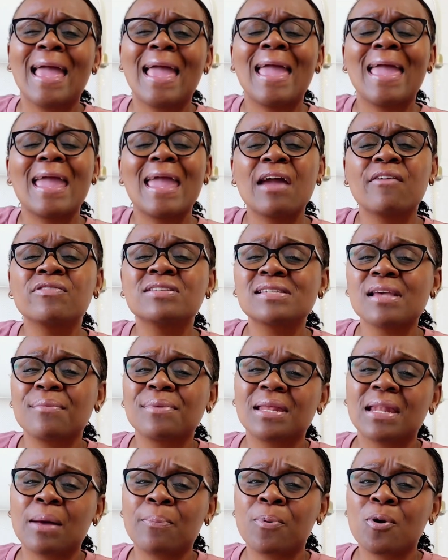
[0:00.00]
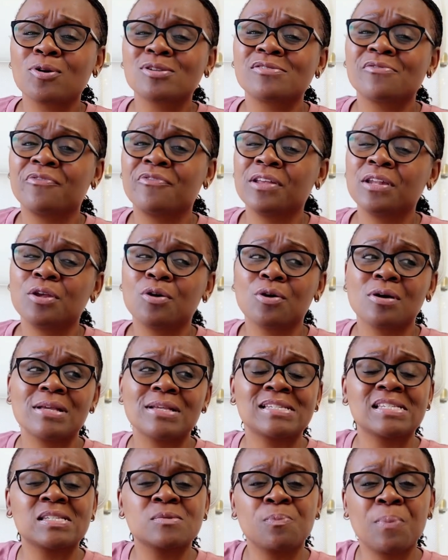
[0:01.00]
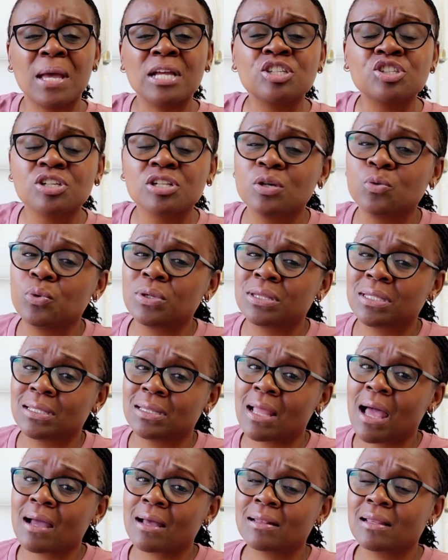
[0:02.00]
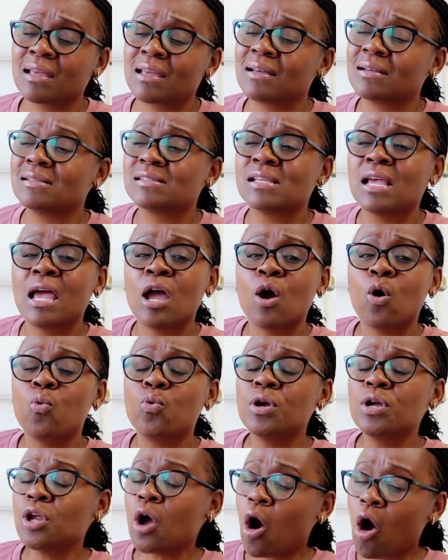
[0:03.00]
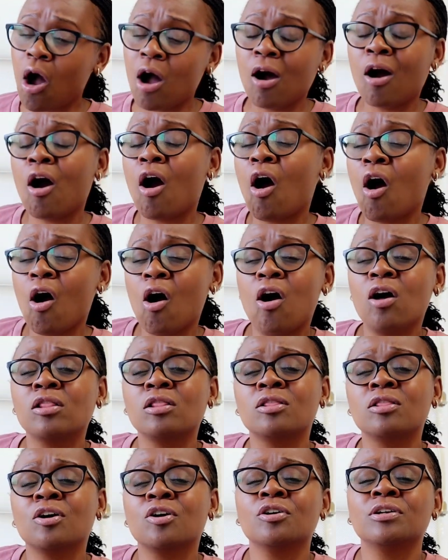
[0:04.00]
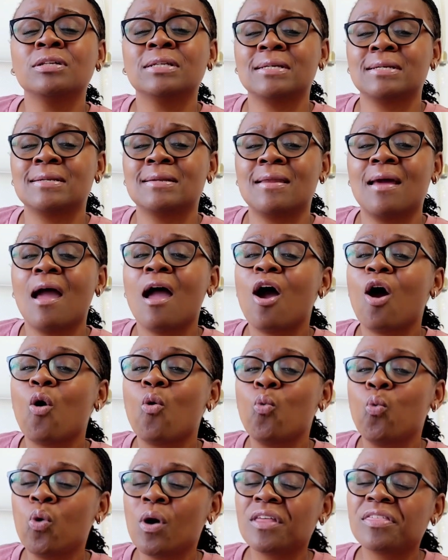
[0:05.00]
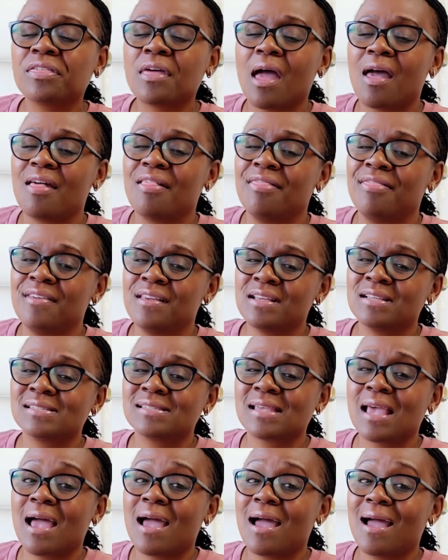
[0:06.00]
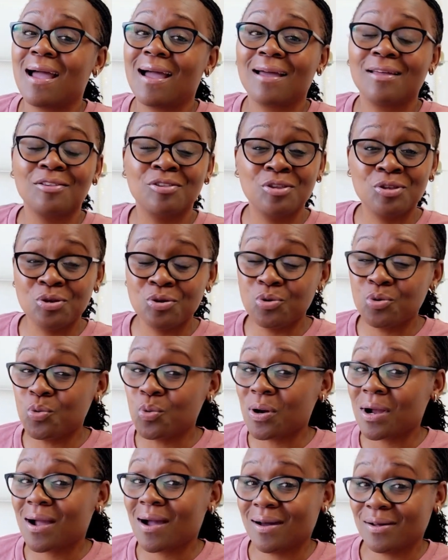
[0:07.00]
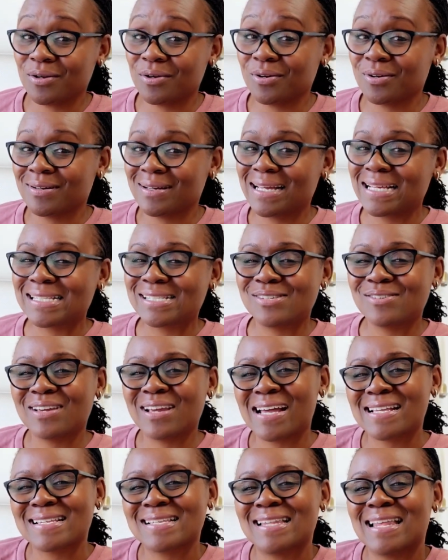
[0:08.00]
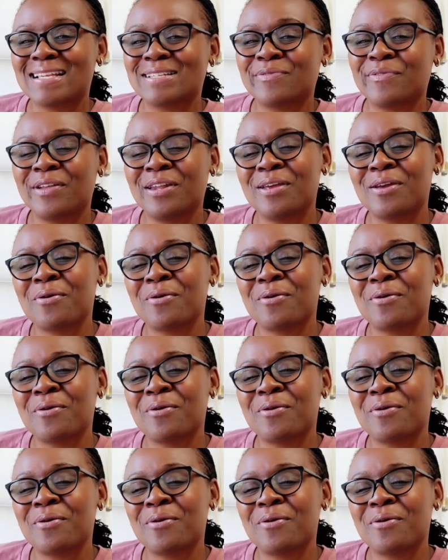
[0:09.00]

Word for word: every time that I post a video, especially with the Loklik, because we are all learning with this new cutter. See you guys in the next video.